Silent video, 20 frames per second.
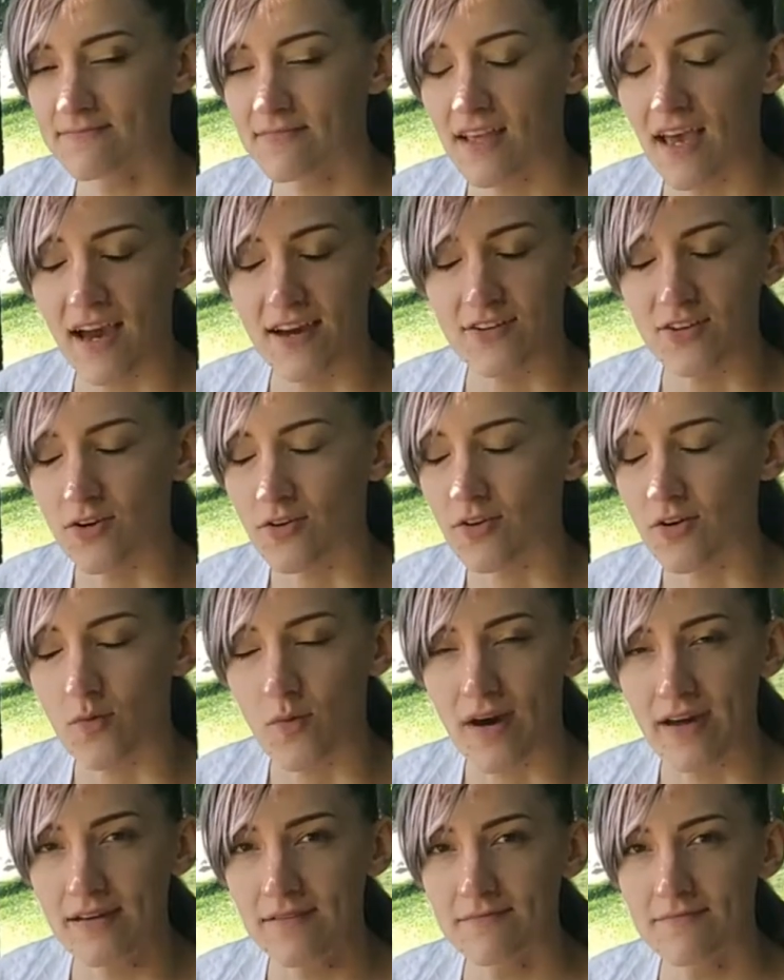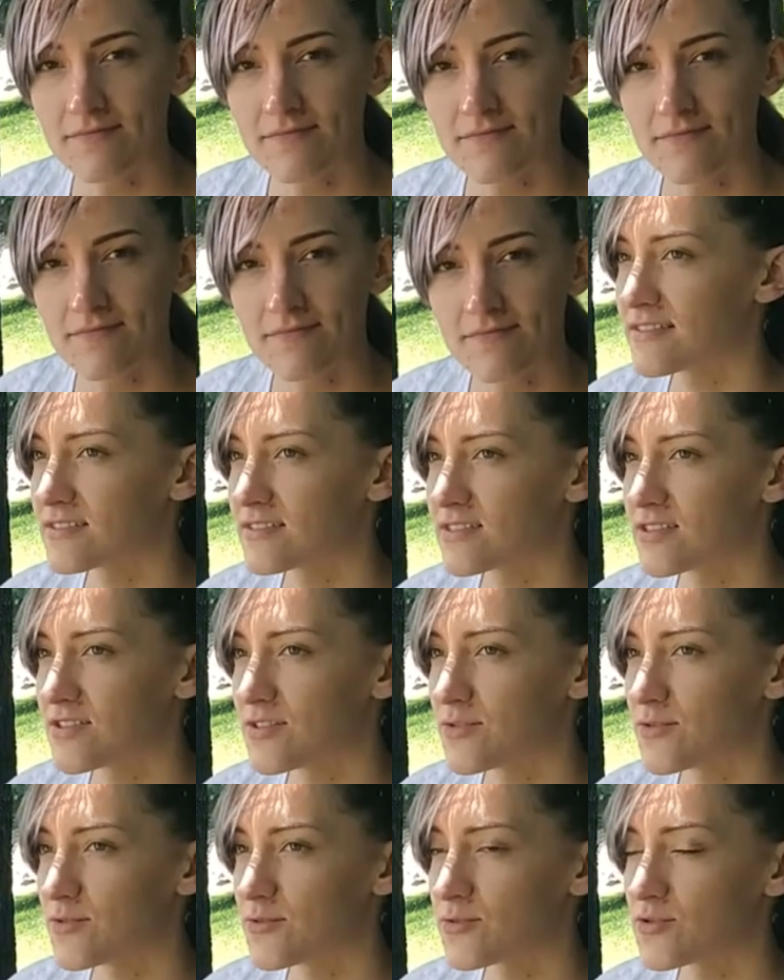I don't know why.
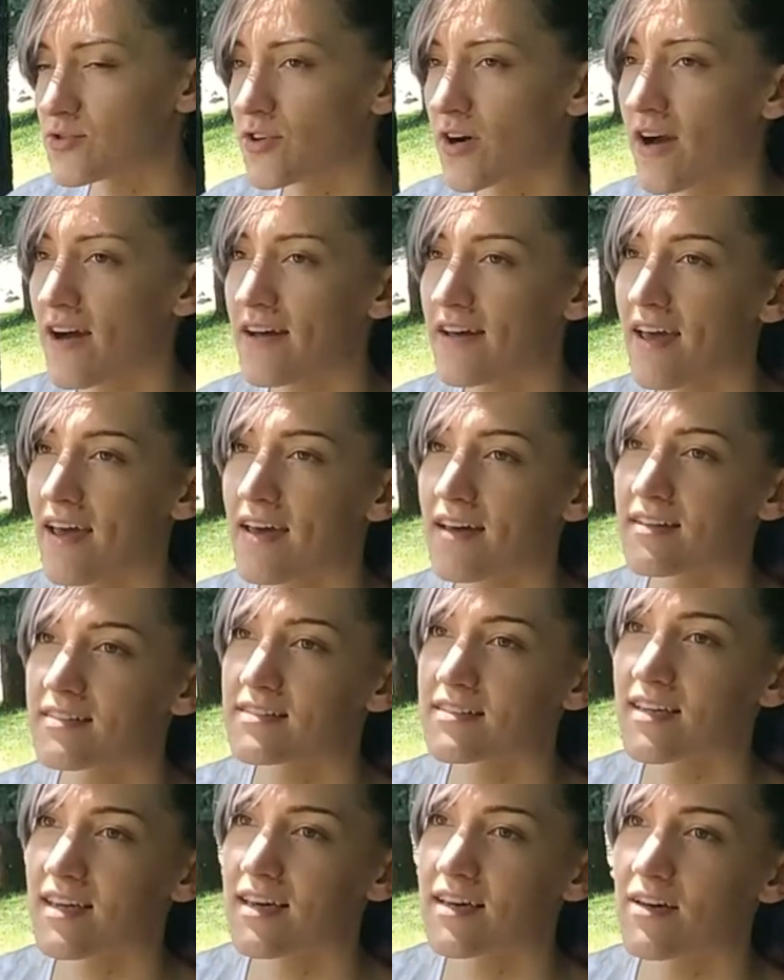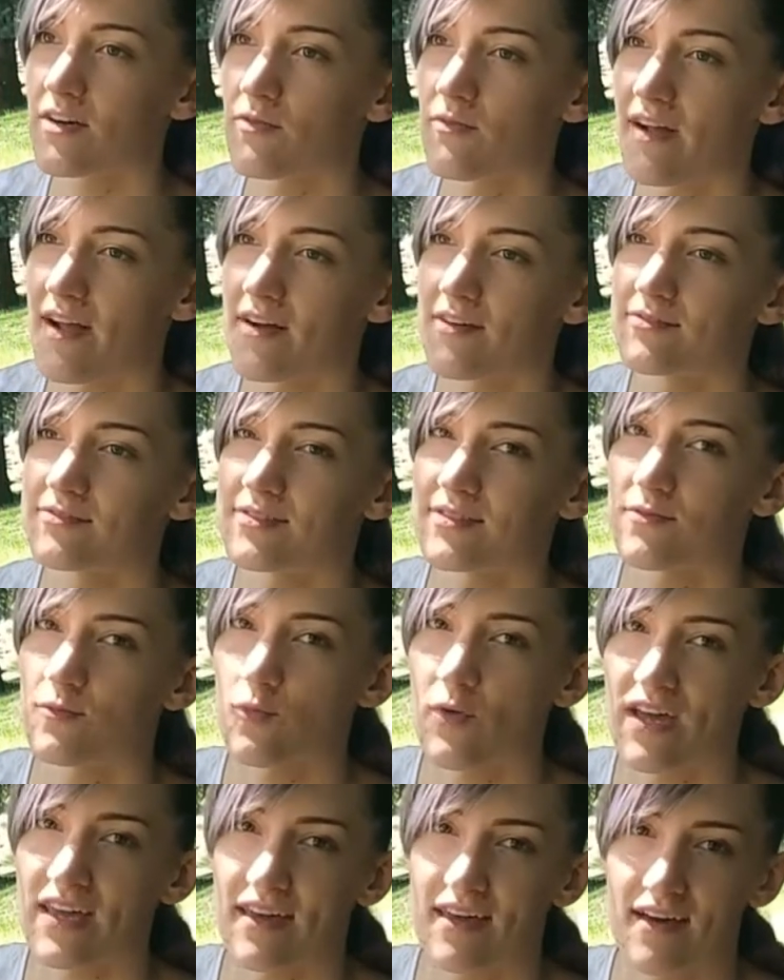To try and get around
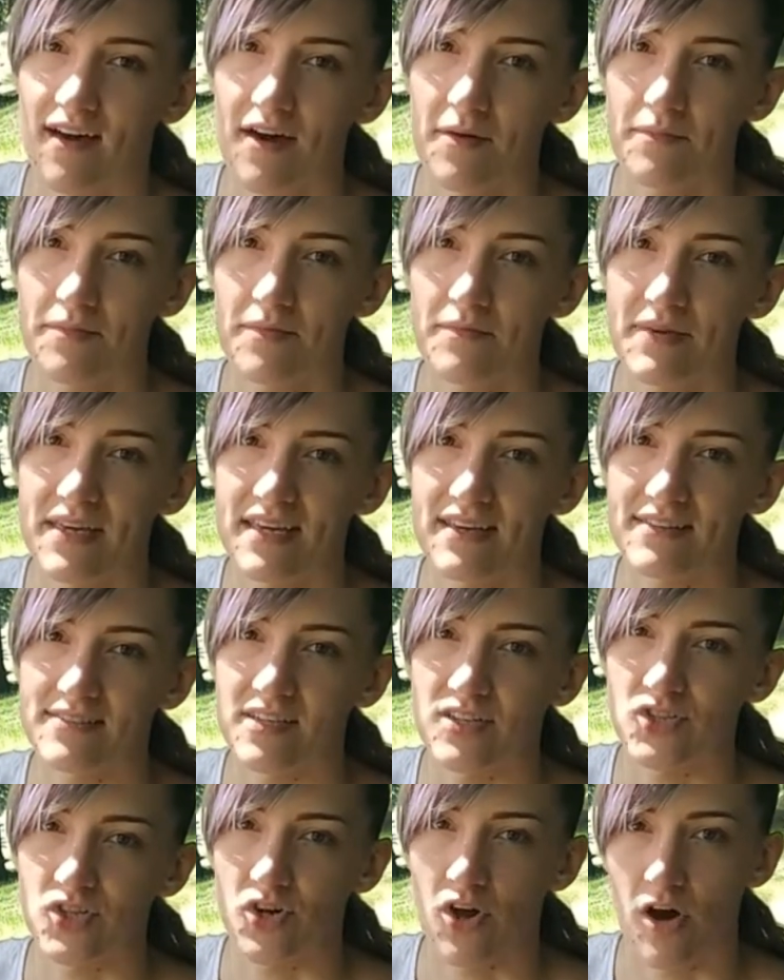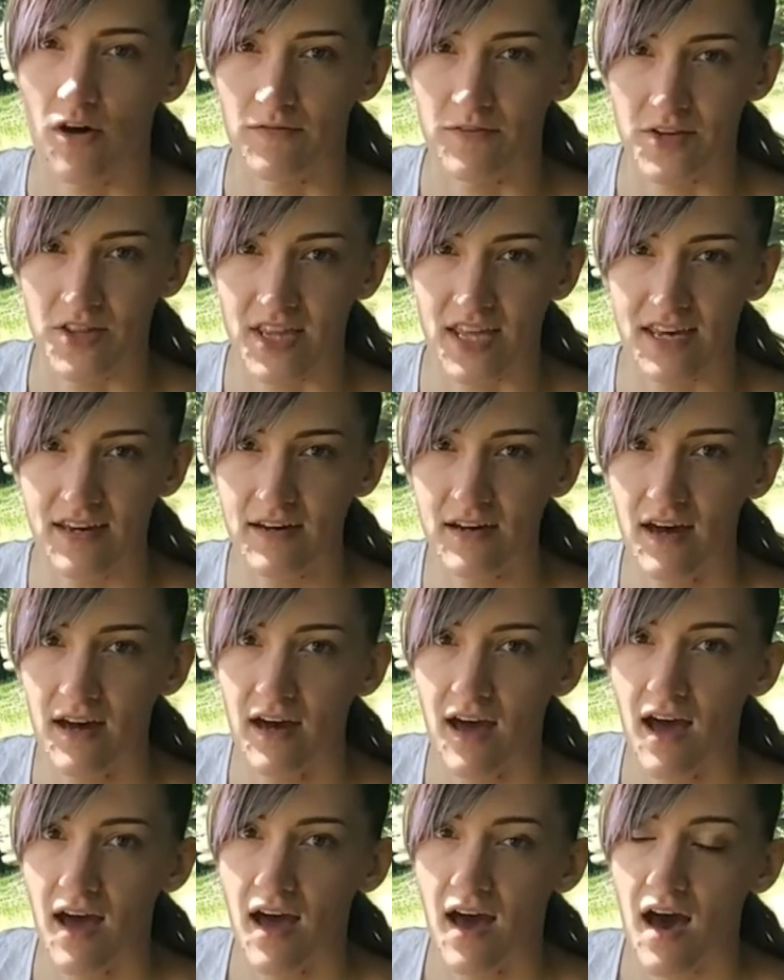waking up being such an awful thing,
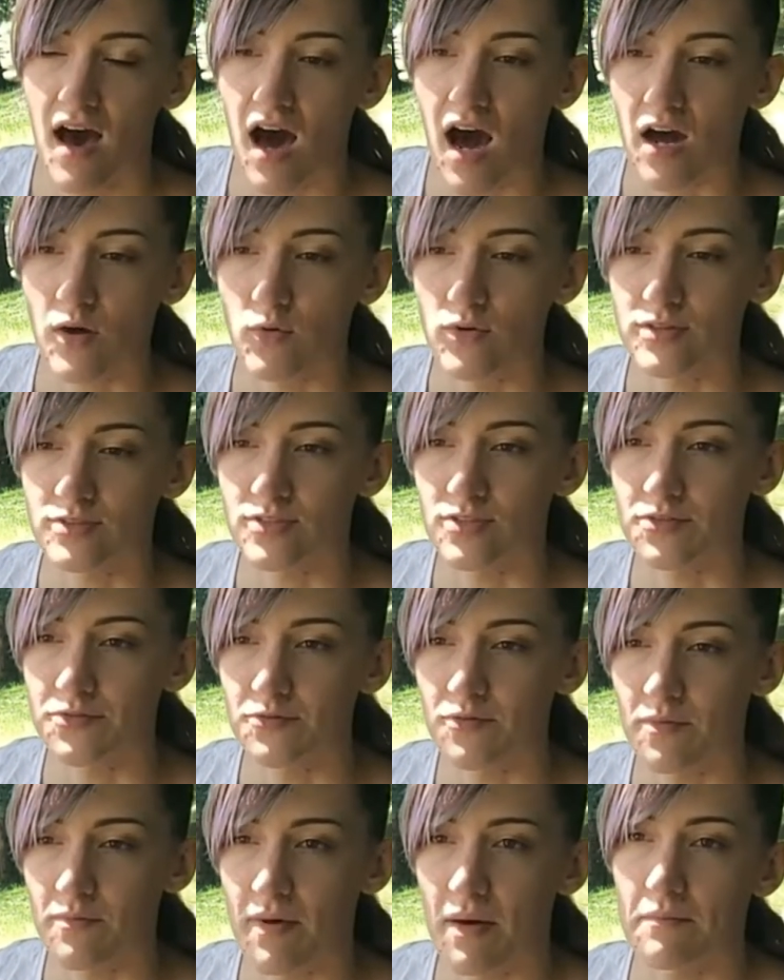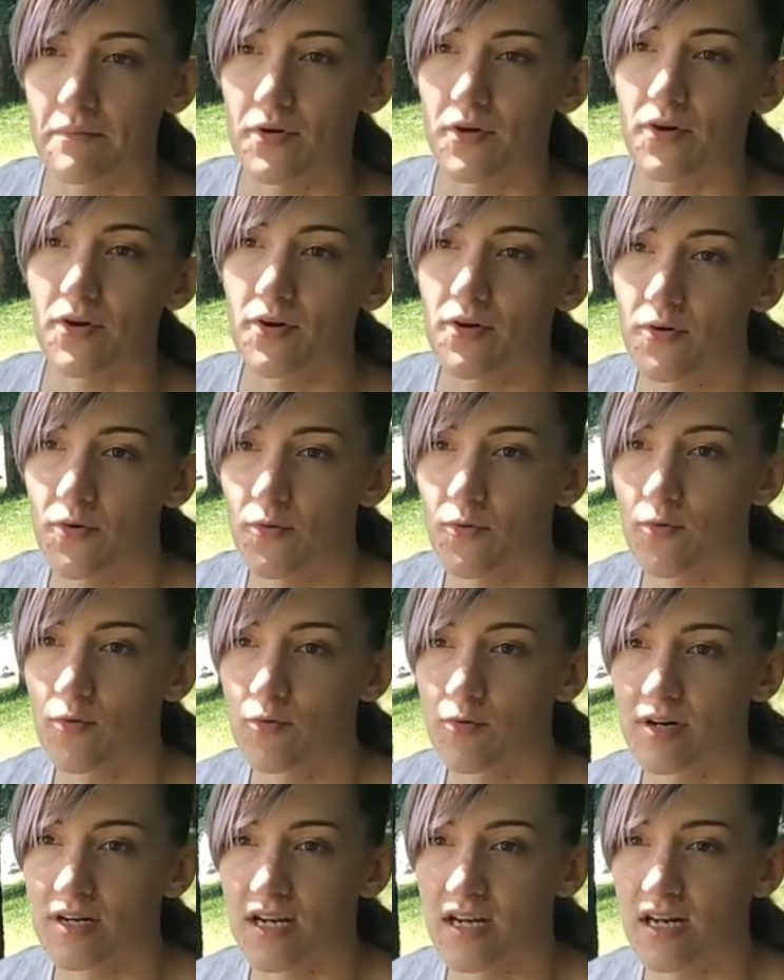I want to remember
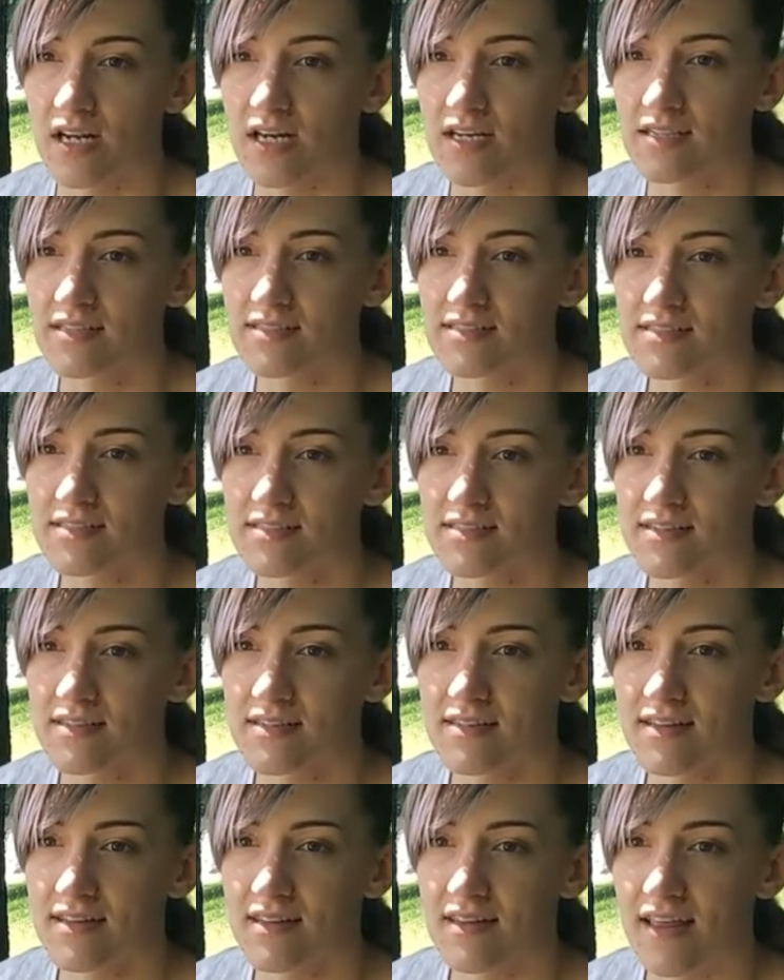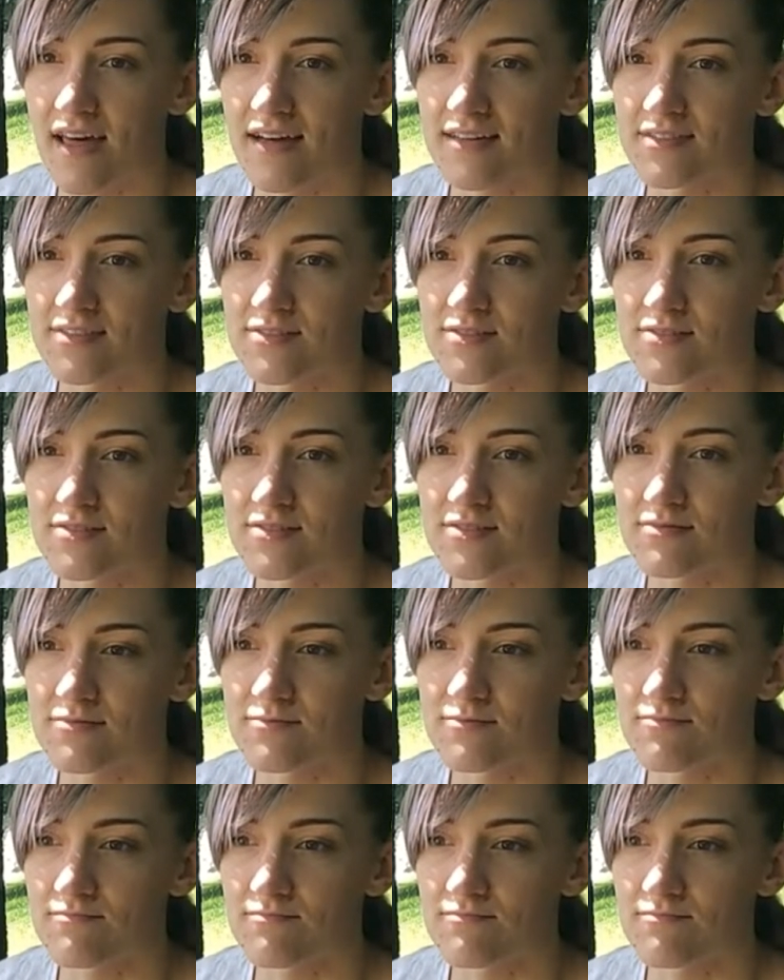what it is that's